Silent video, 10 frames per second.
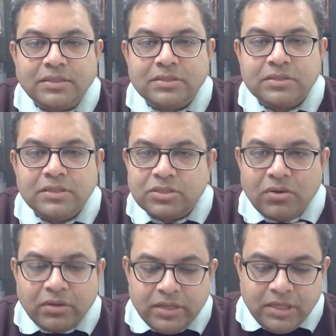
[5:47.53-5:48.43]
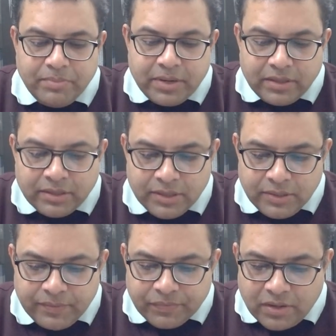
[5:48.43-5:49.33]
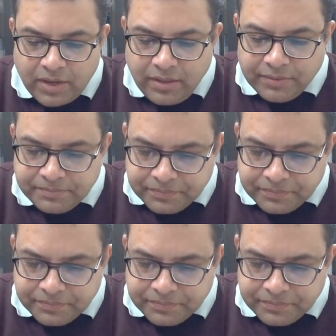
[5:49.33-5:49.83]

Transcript: else it's not independent right